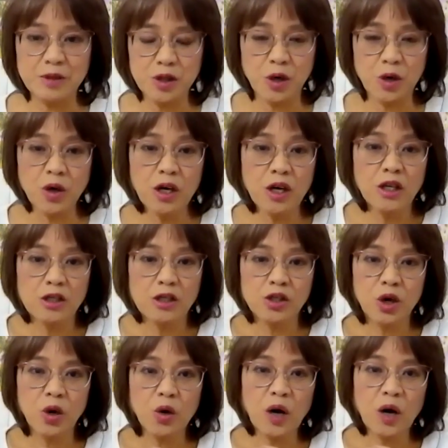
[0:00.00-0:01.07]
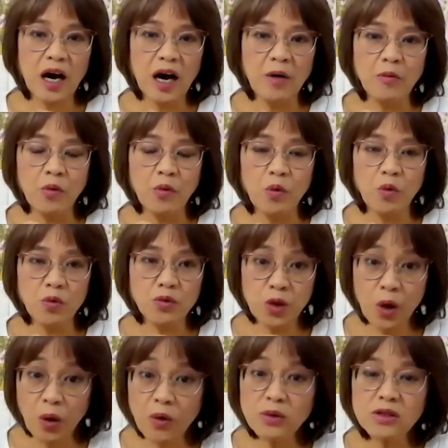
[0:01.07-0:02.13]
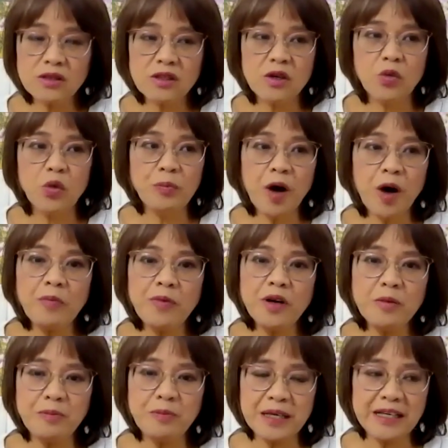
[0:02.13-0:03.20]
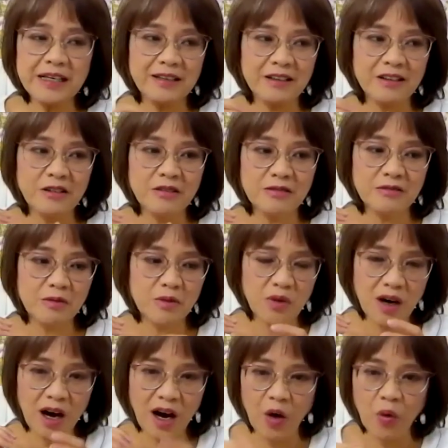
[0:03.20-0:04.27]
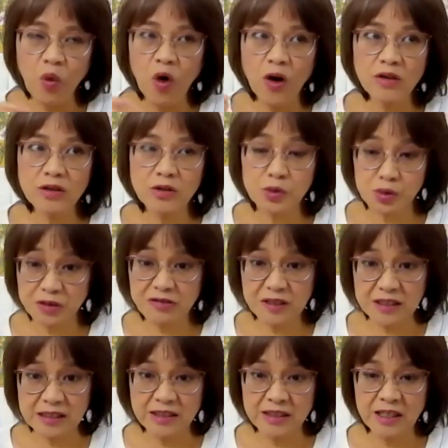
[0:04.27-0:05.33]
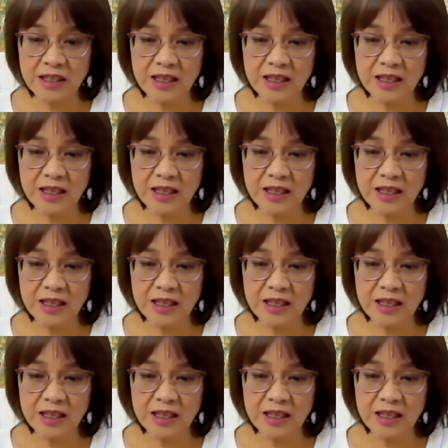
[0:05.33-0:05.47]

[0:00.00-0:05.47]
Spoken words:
So those would probably be award driven.